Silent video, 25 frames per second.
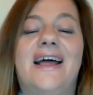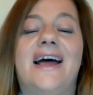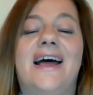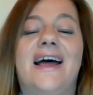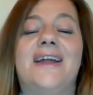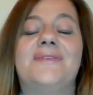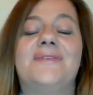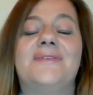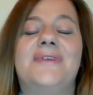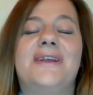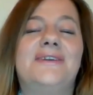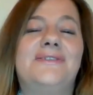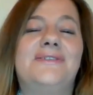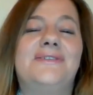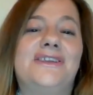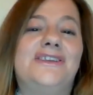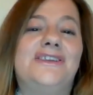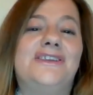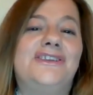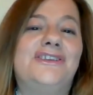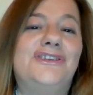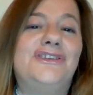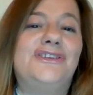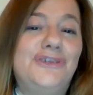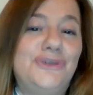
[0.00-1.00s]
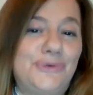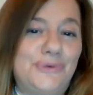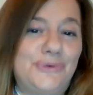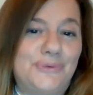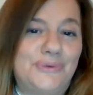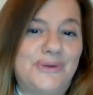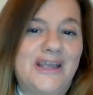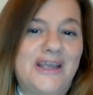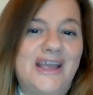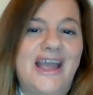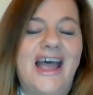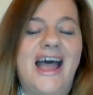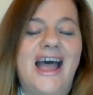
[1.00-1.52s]
are very
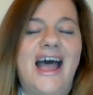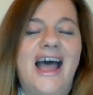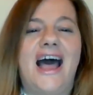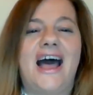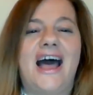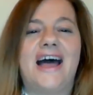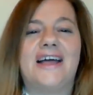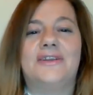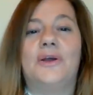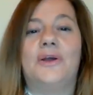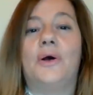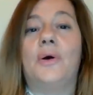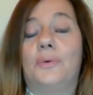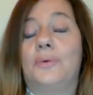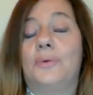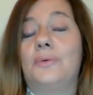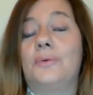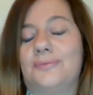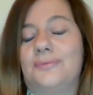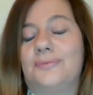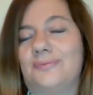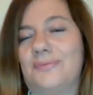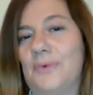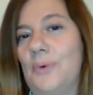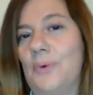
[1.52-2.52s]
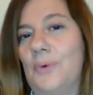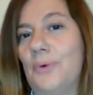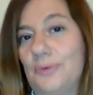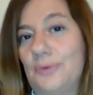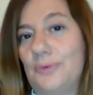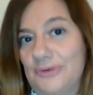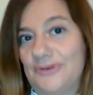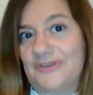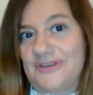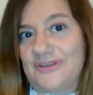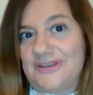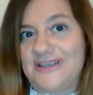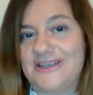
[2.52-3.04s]
new,
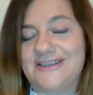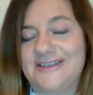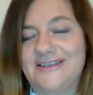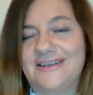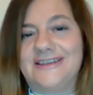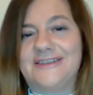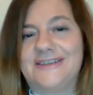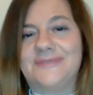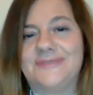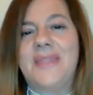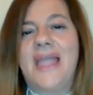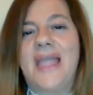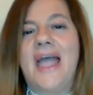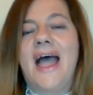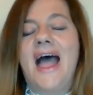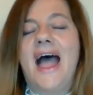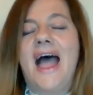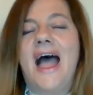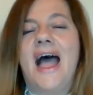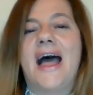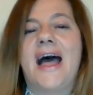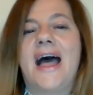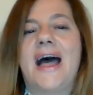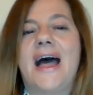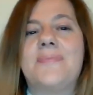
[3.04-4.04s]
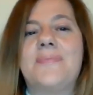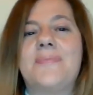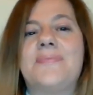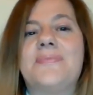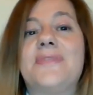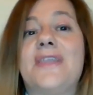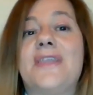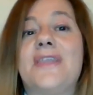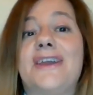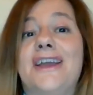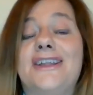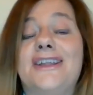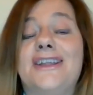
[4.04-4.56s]
almost in Italy,
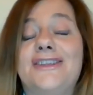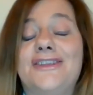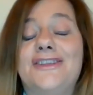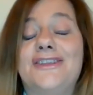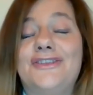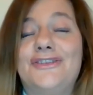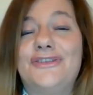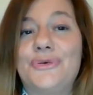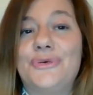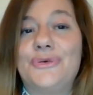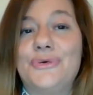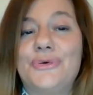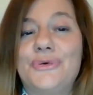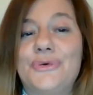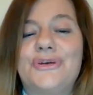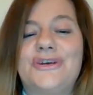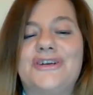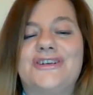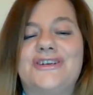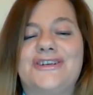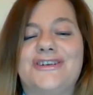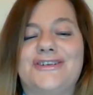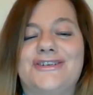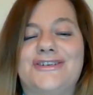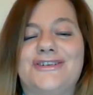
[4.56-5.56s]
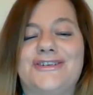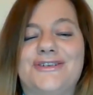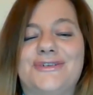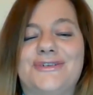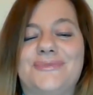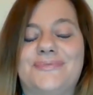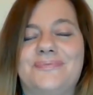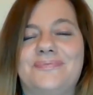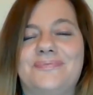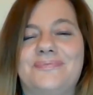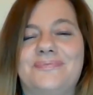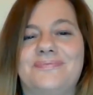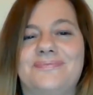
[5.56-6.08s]
and so
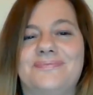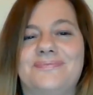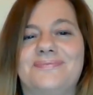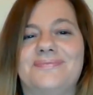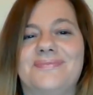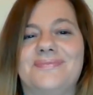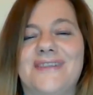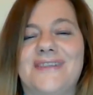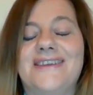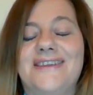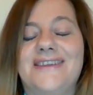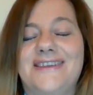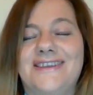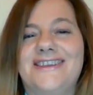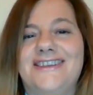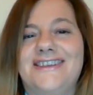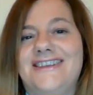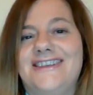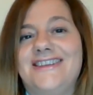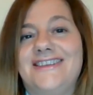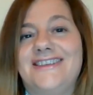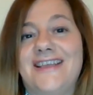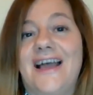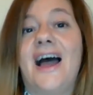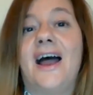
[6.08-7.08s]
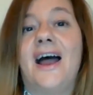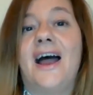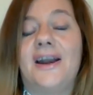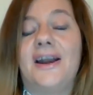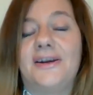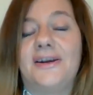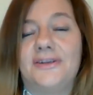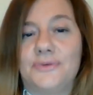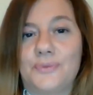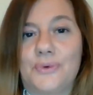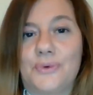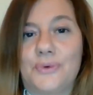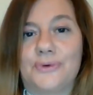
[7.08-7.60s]
it is a
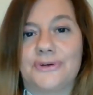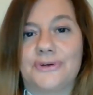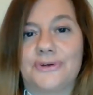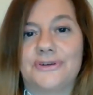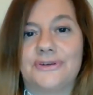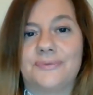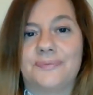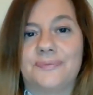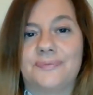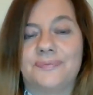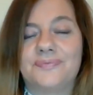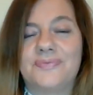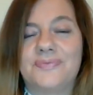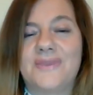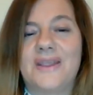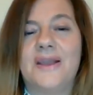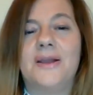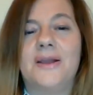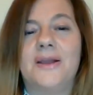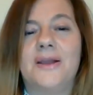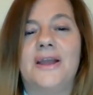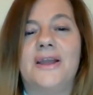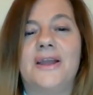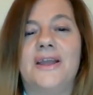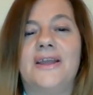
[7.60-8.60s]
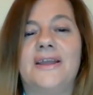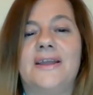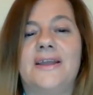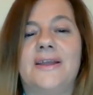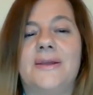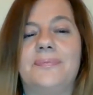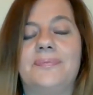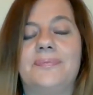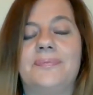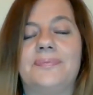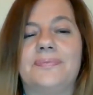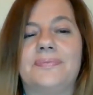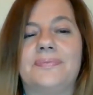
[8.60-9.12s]
hard work.
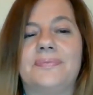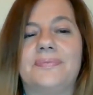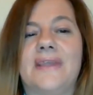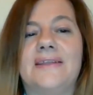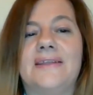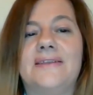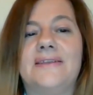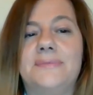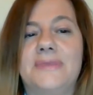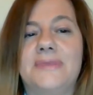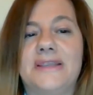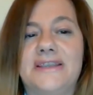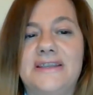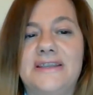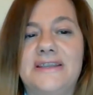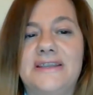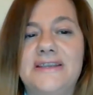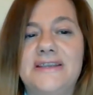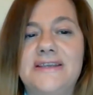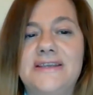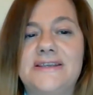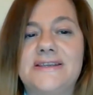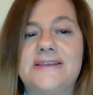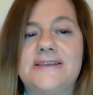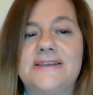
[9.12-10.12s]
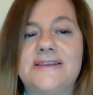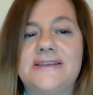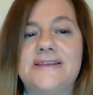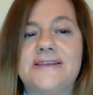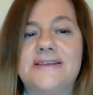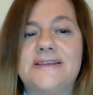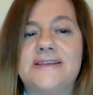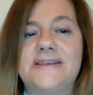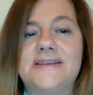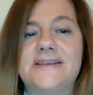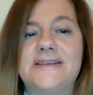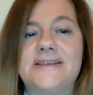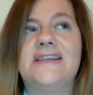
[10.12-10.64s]
At the beginning,
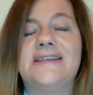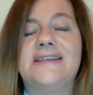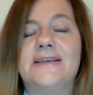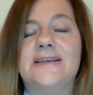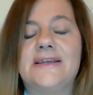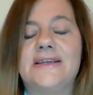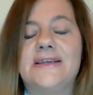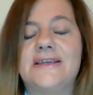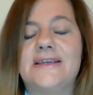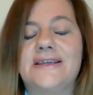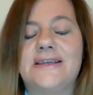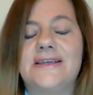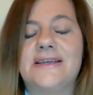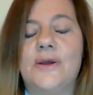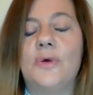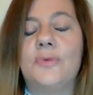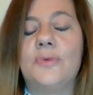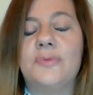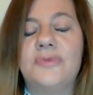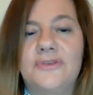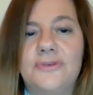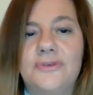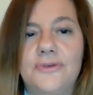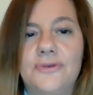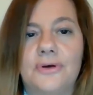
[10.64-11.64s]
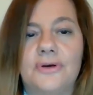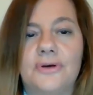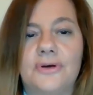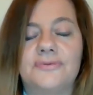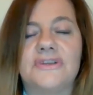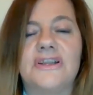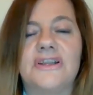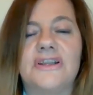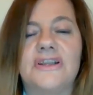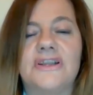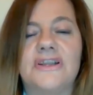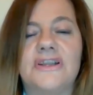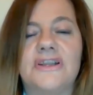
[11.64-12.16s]
we
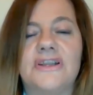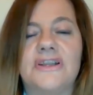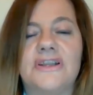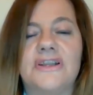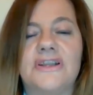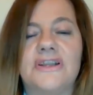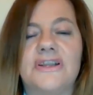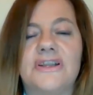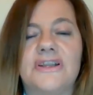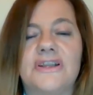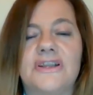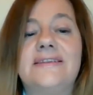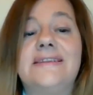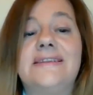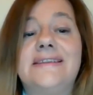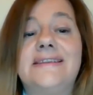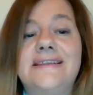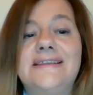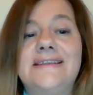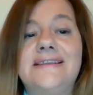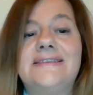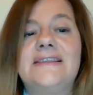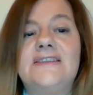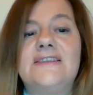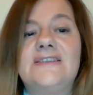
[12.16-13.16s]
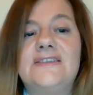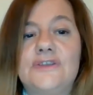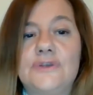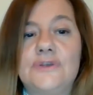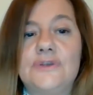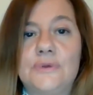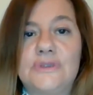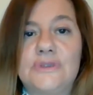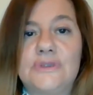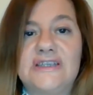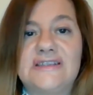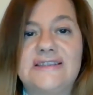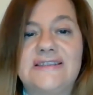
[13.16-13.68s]
observed that these
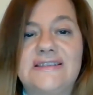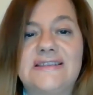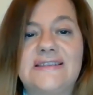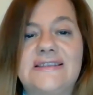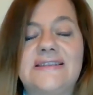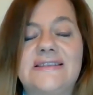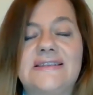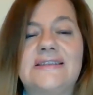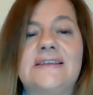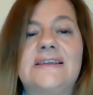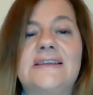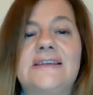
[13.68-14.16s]
students.